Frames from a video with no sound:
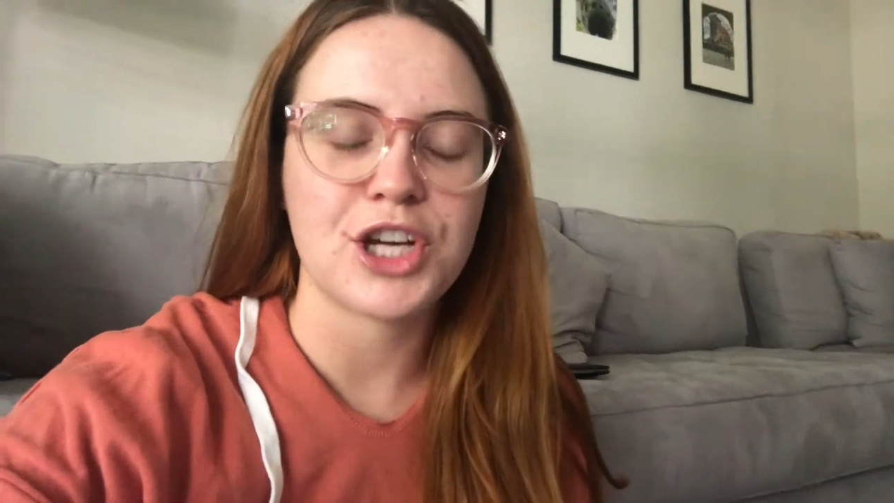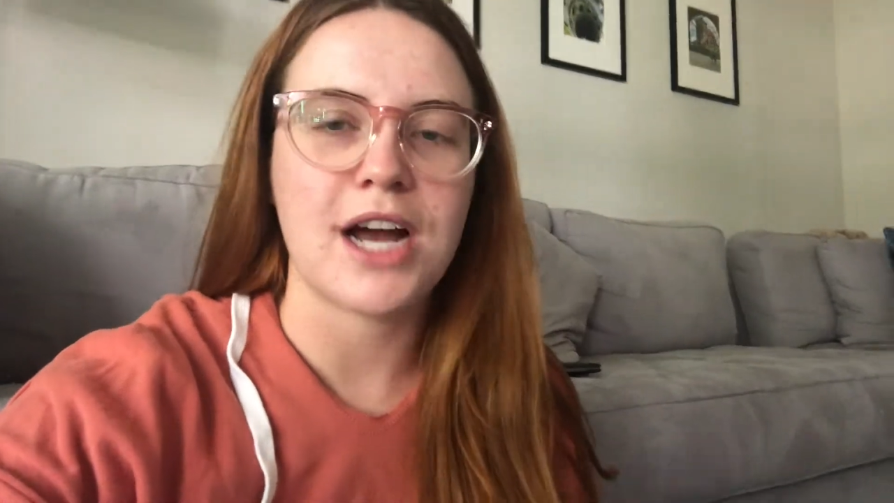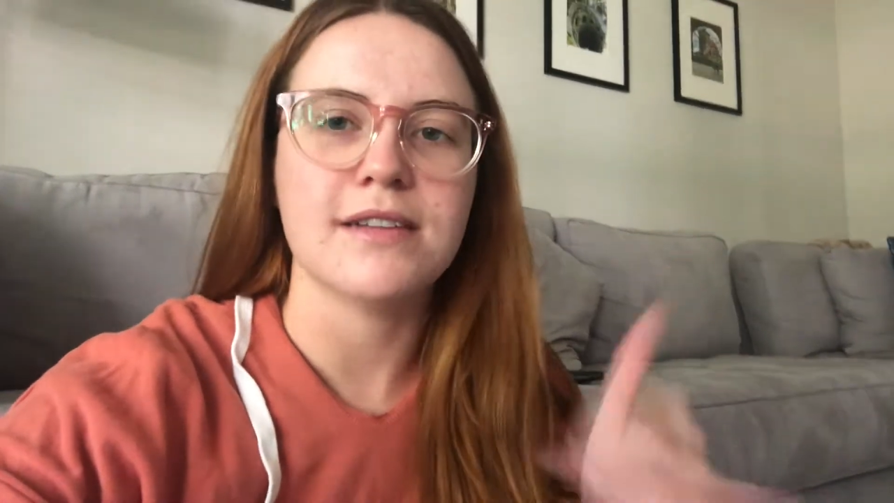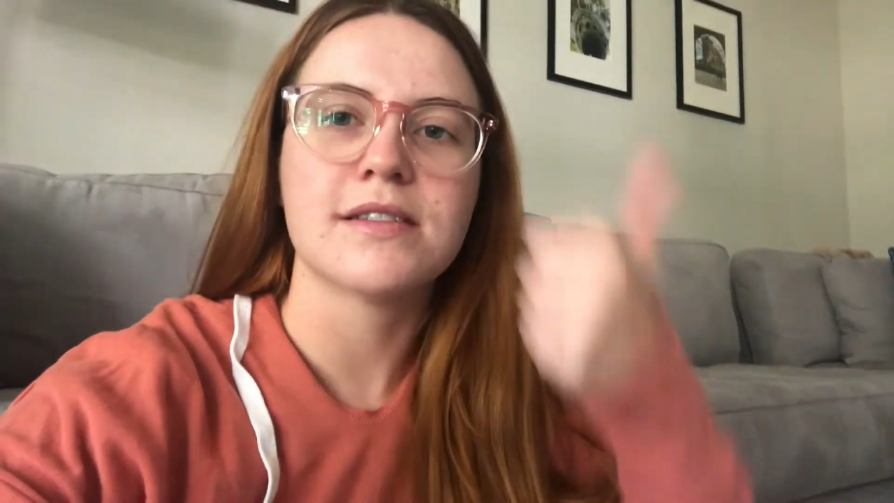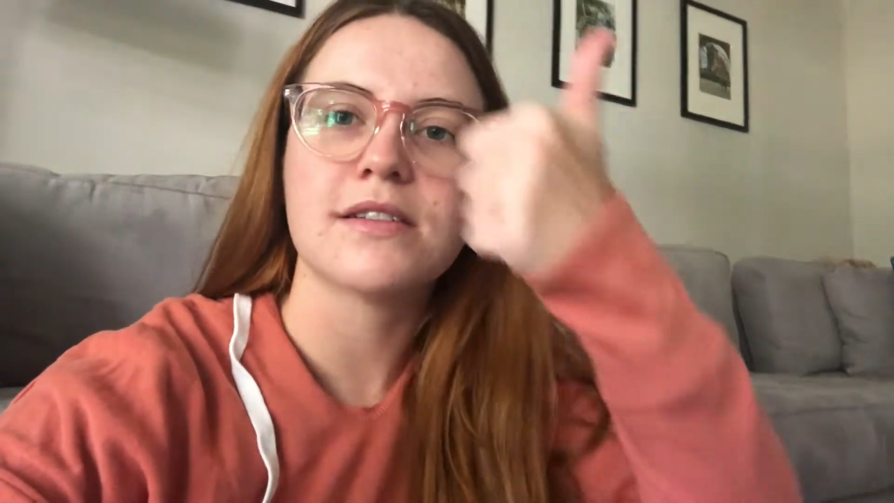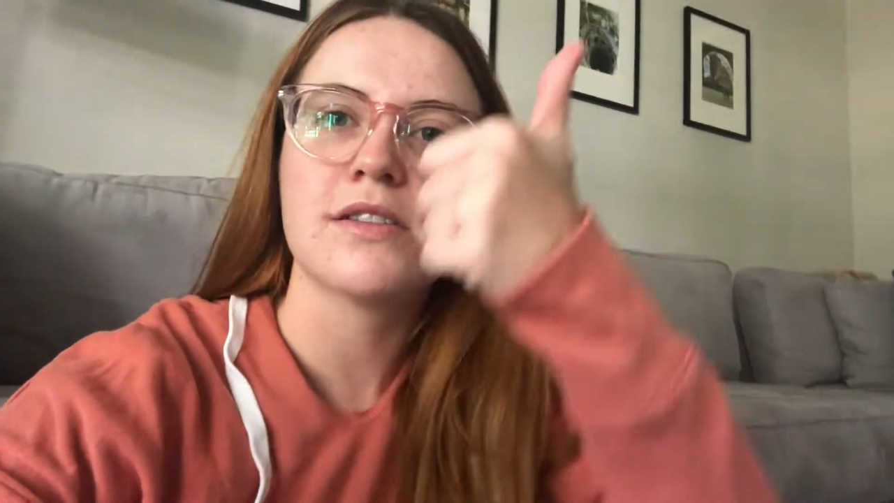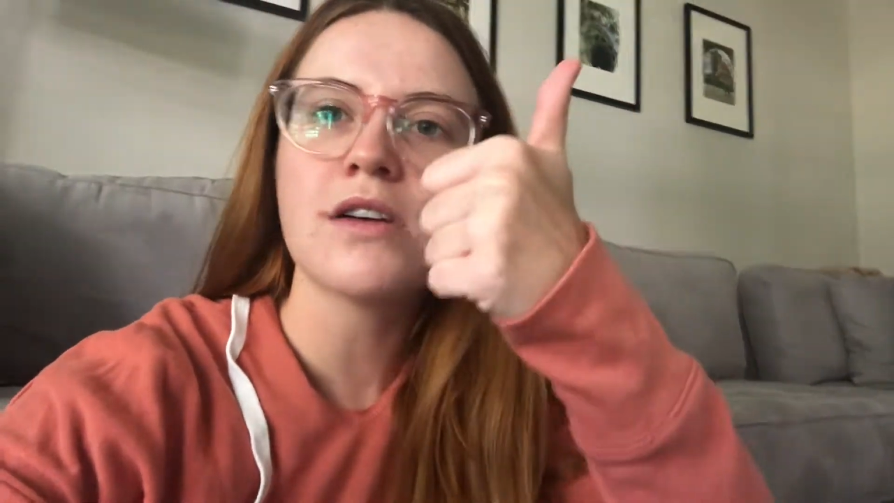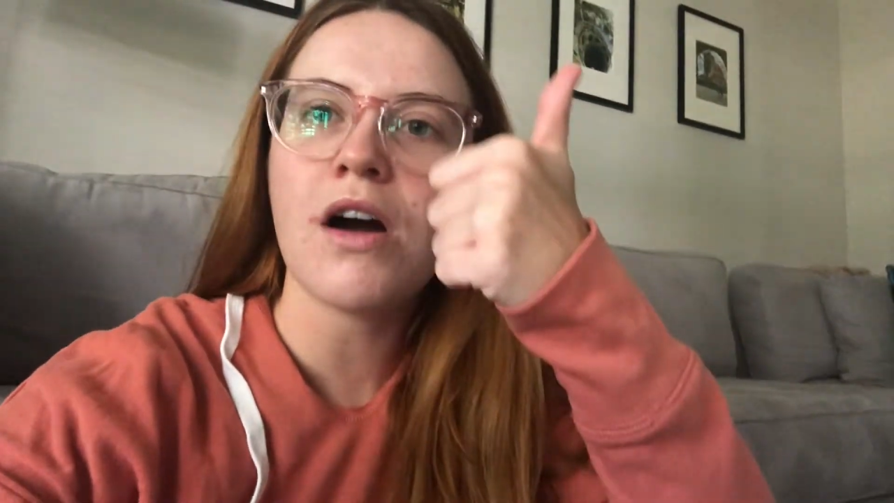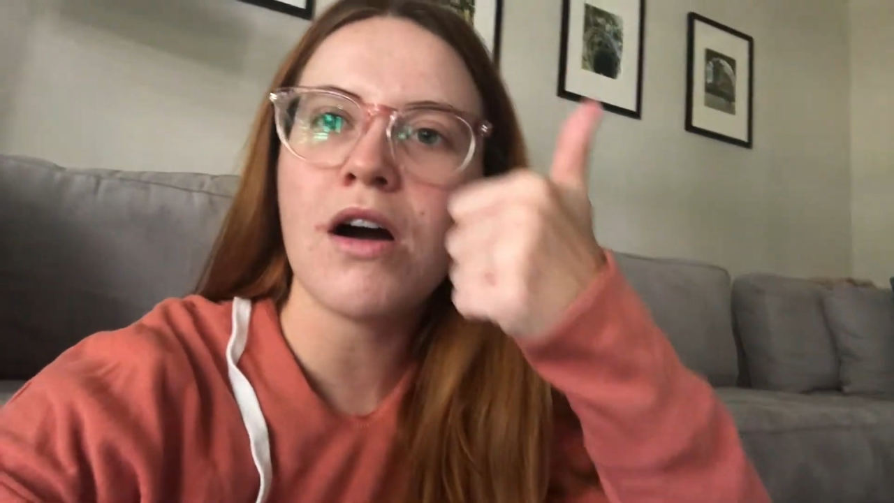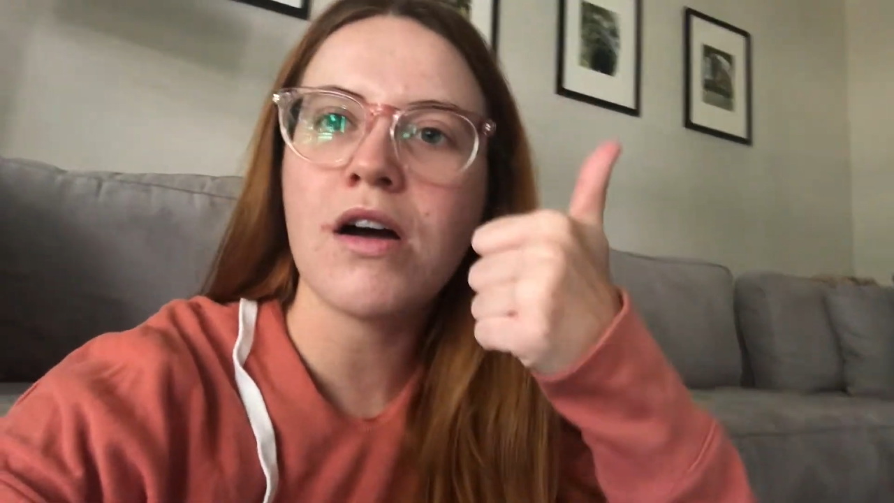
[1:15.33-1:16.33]
as
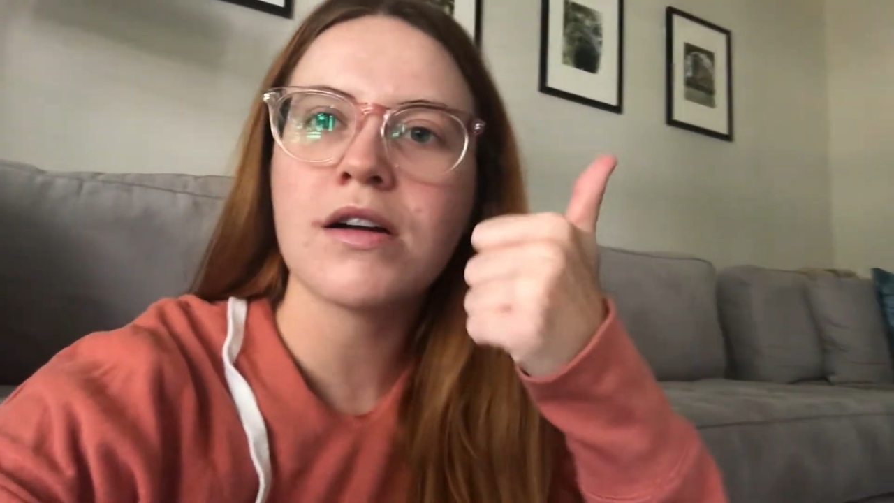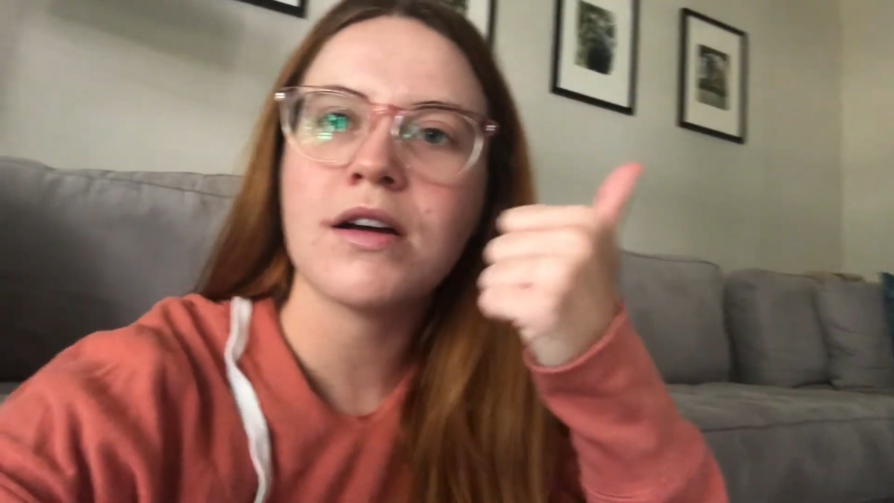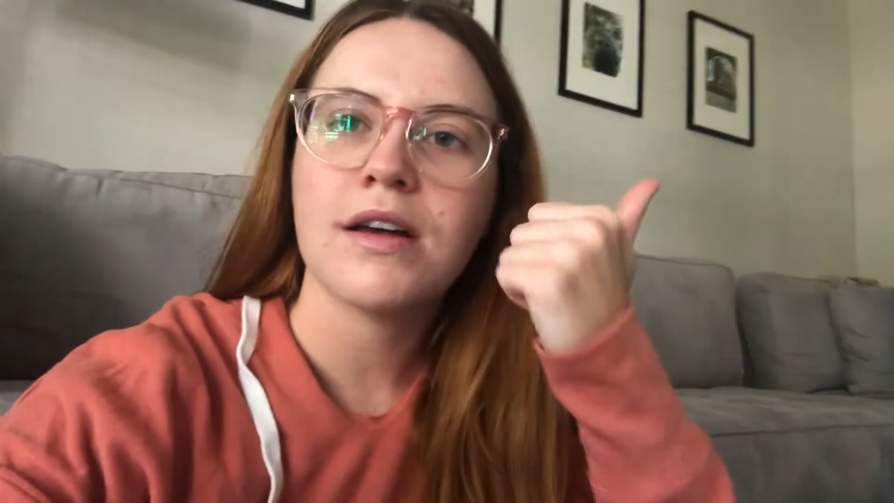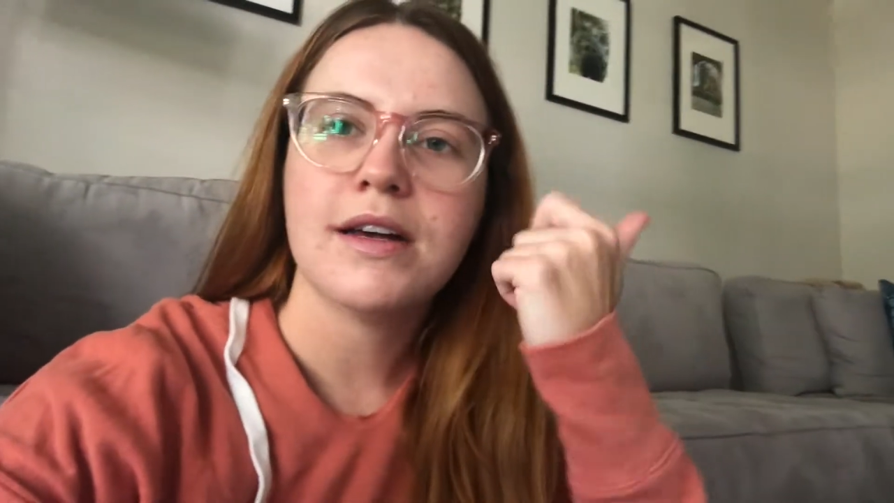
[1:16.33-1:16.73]
dog,